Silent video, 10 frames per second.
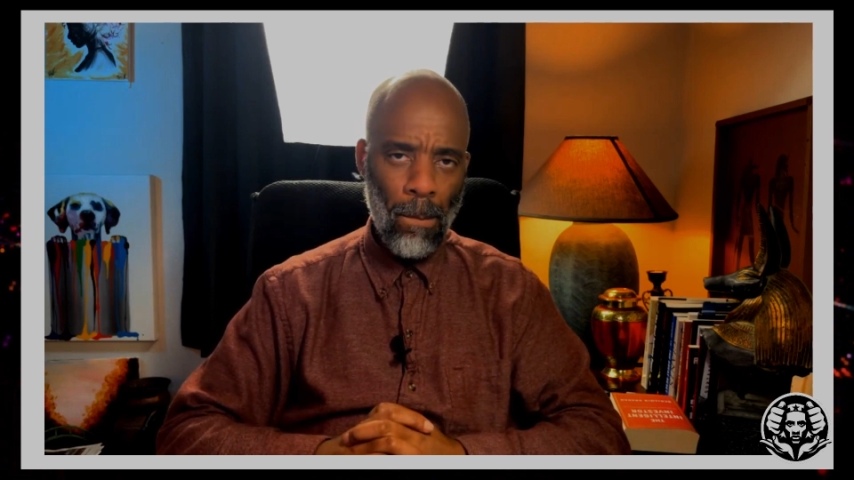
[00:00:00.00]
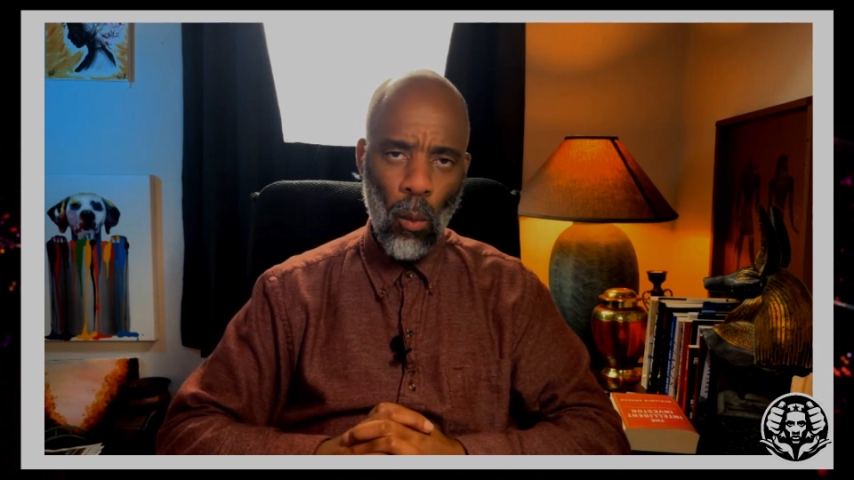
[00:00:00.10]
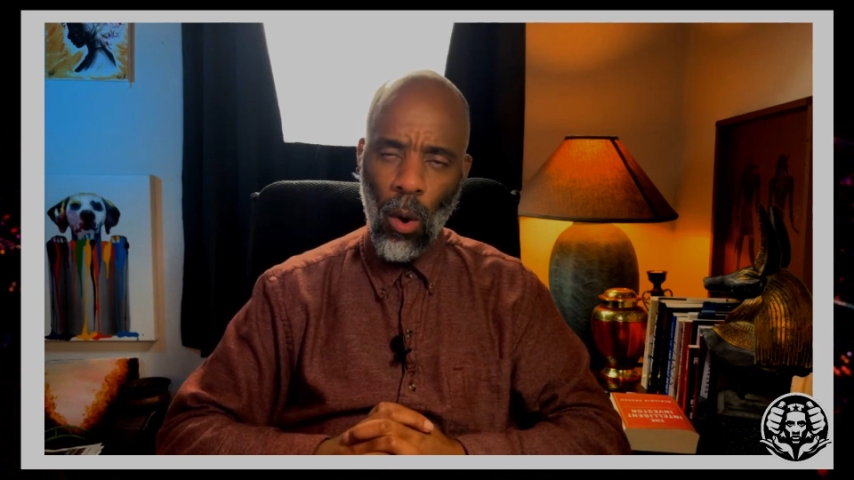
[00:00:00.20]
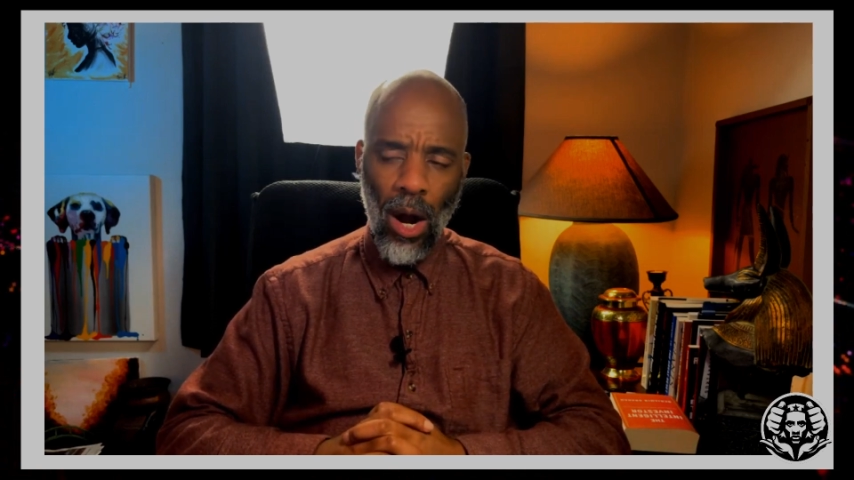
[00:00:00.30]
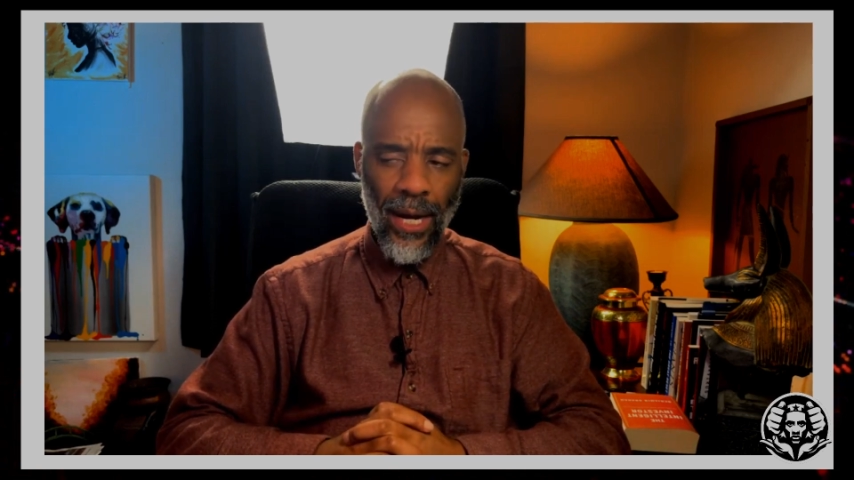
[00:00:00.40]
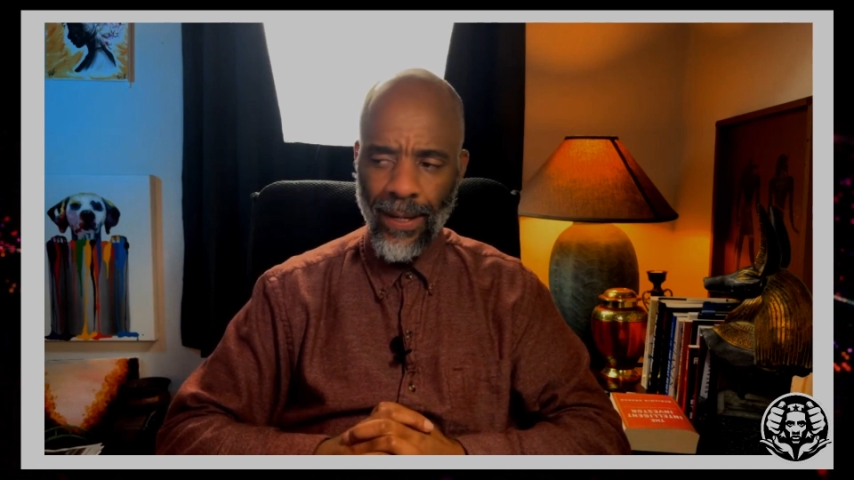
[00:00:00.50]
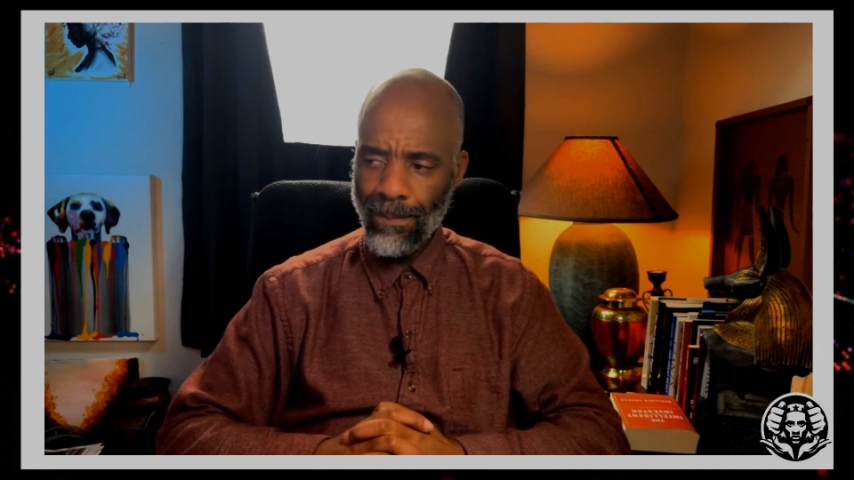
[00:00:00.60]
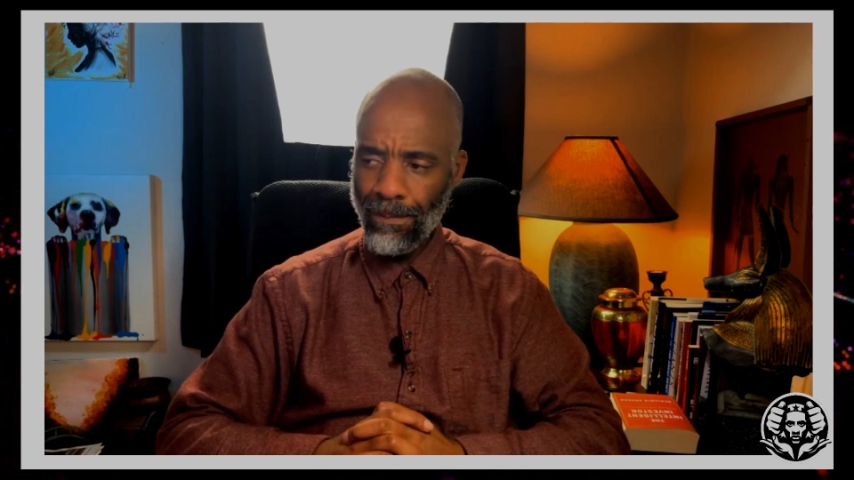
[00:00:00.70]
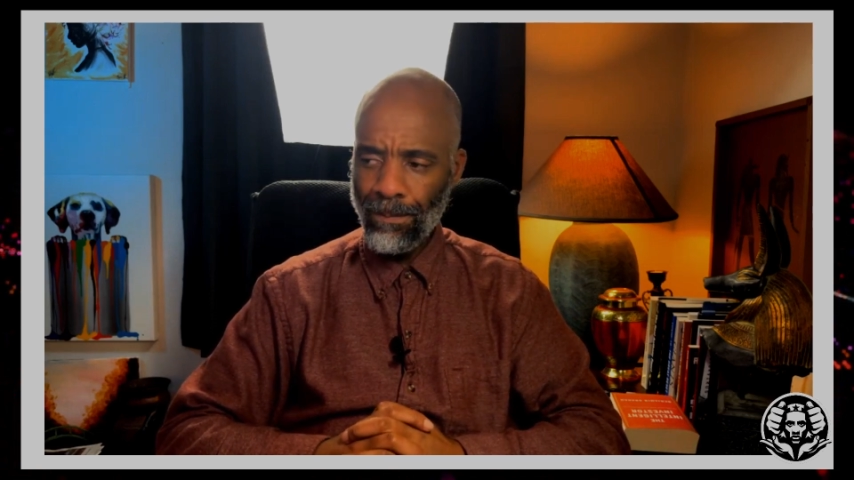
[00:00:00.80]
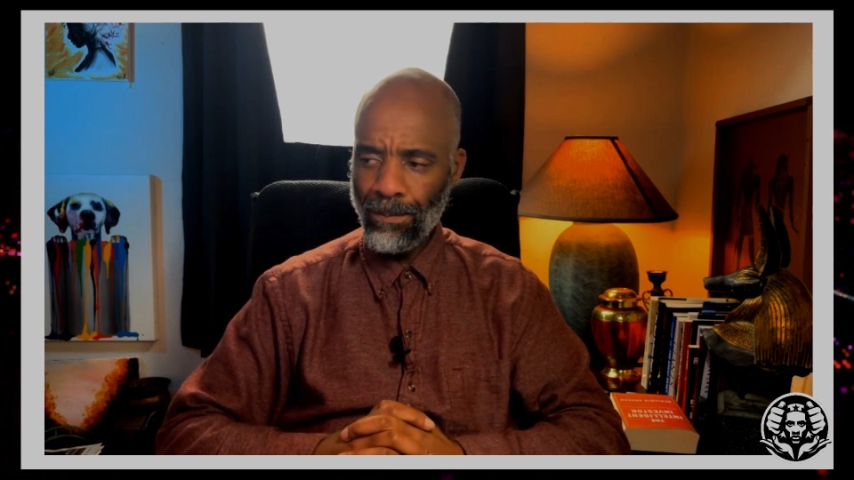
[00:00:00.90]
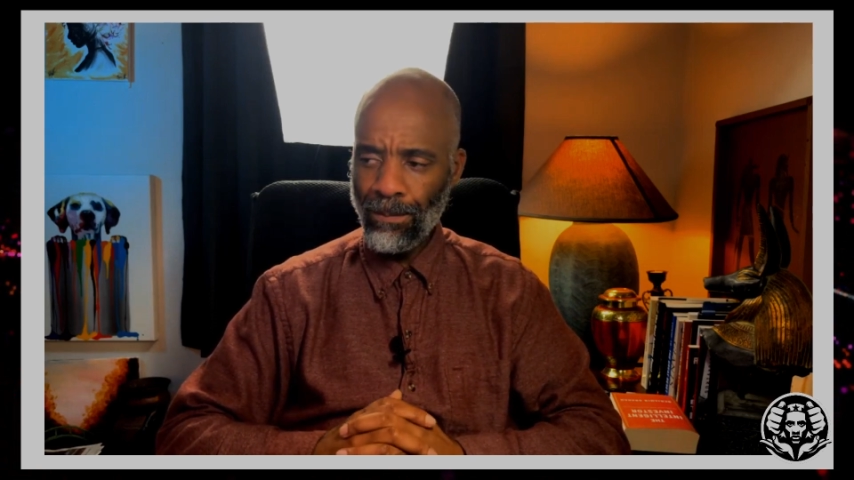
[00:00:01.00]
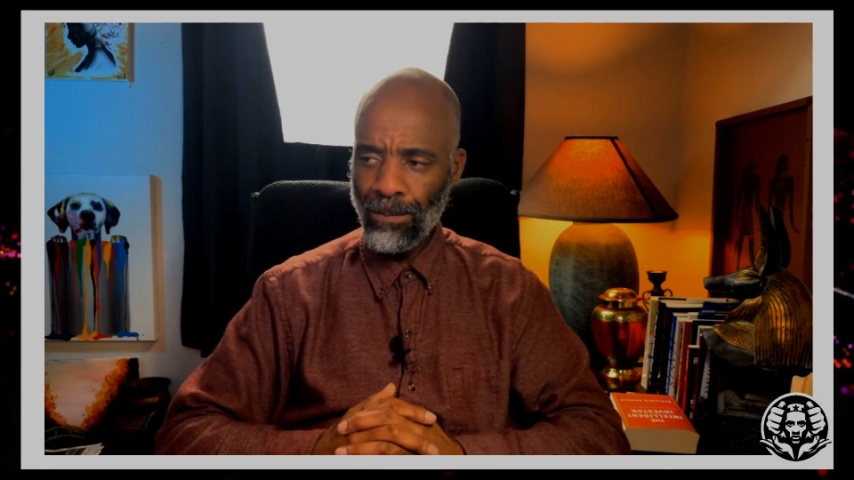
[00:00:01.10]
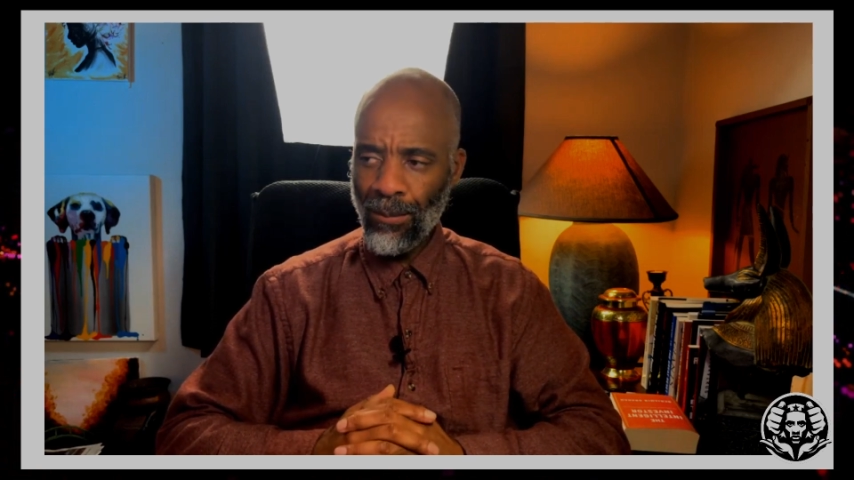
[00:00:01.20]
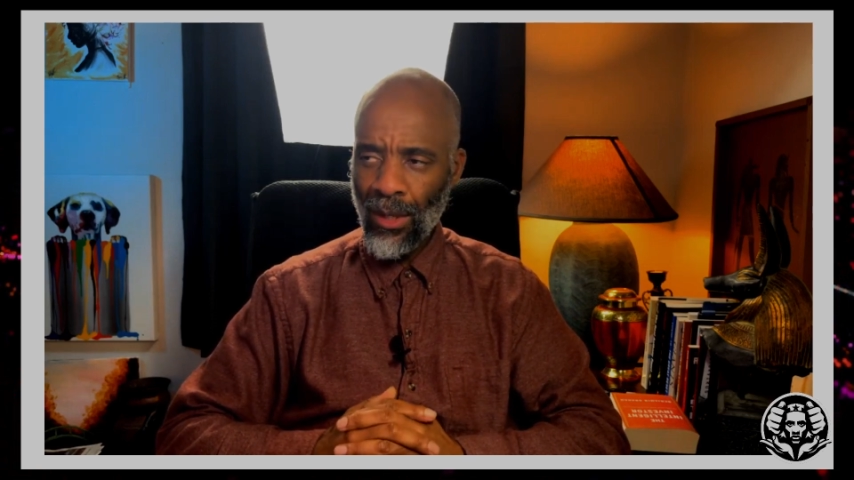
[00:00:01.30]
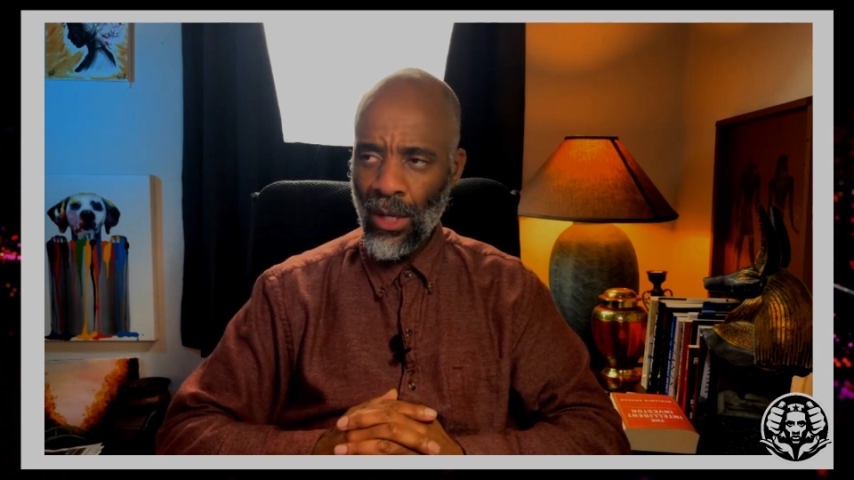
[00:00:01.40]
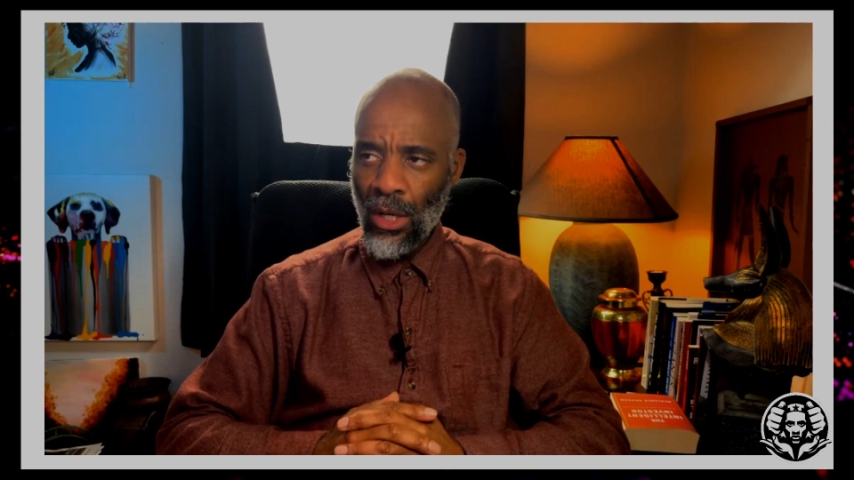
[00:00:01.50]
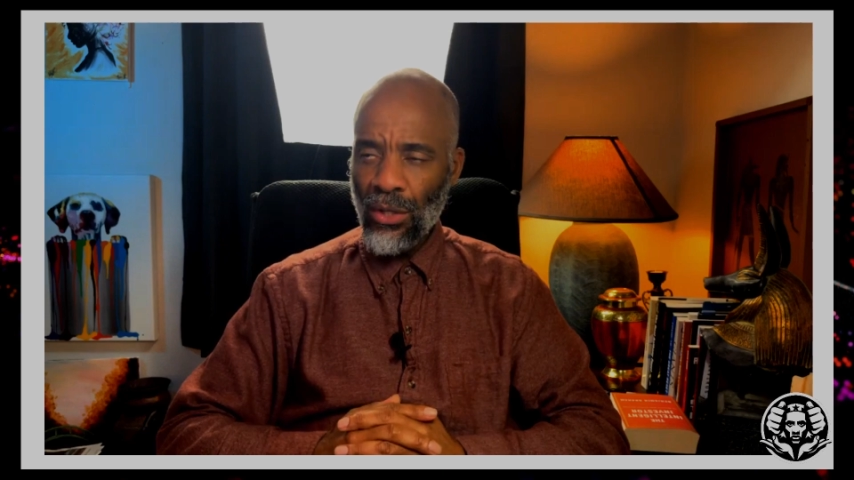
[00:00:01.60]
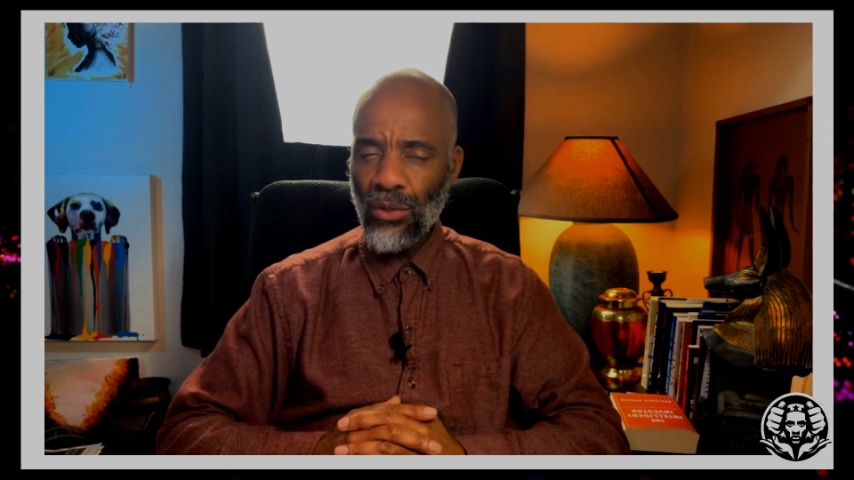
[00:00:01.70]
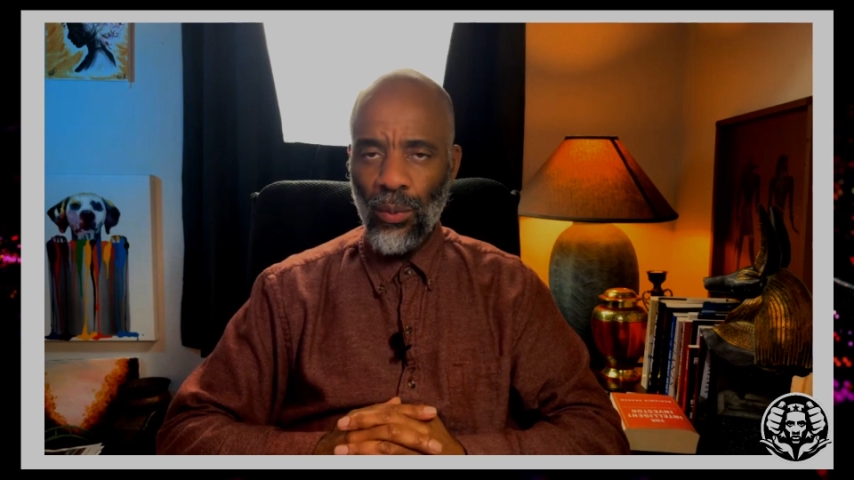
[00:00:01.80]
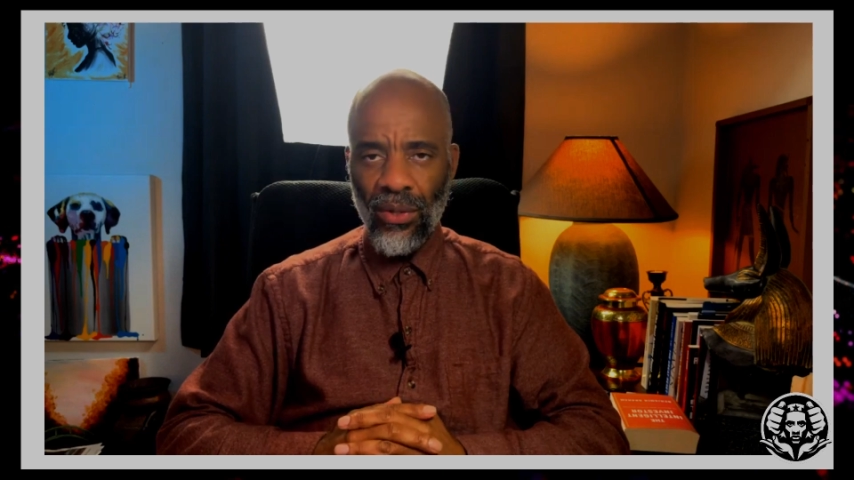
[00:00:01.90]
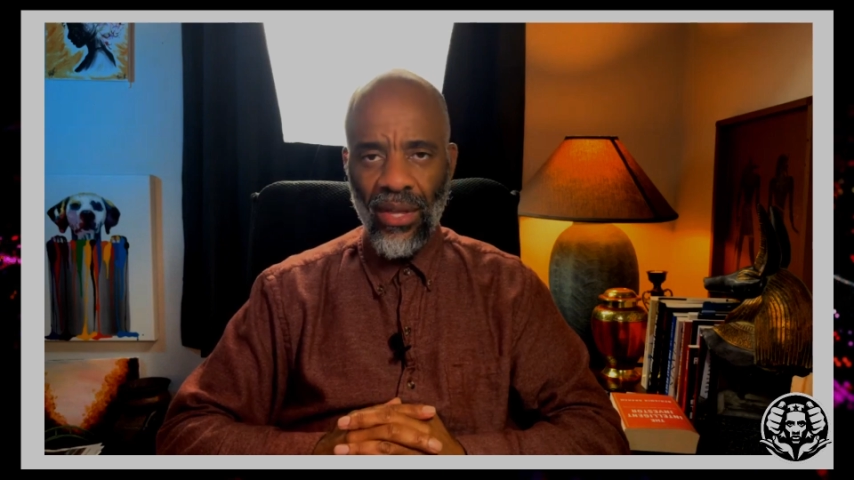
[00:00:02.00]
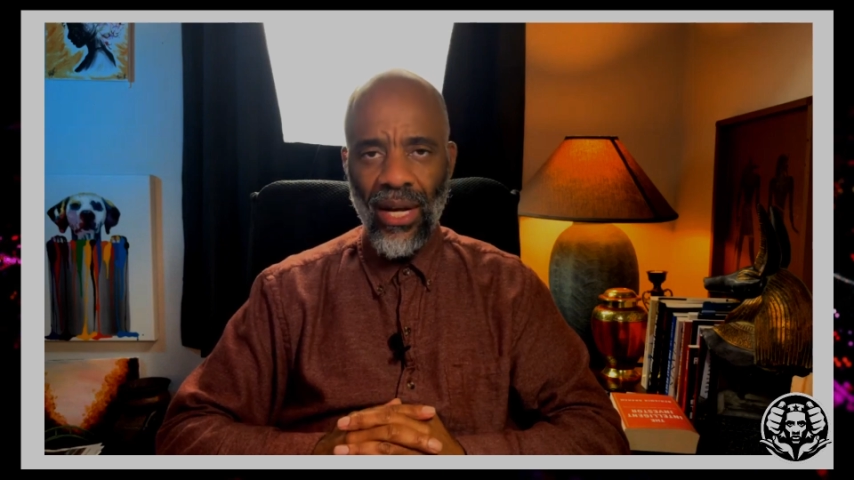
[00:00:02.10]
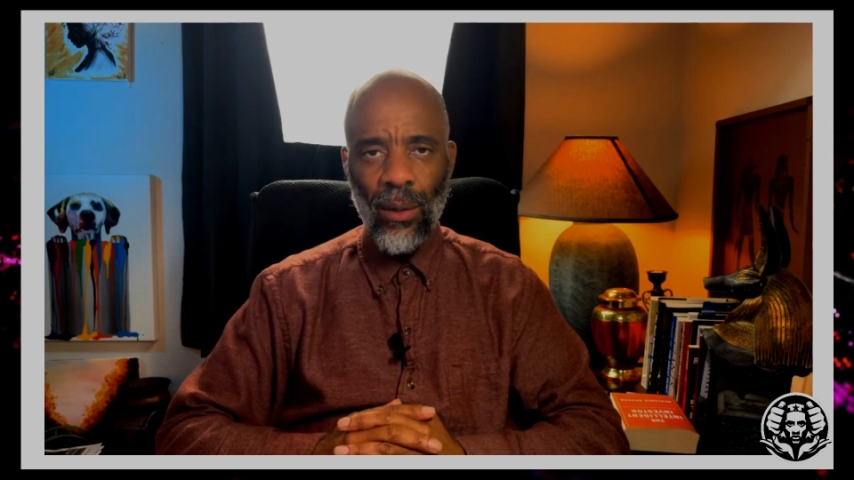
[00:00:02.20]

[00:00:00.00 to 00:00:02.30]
Why? So with that,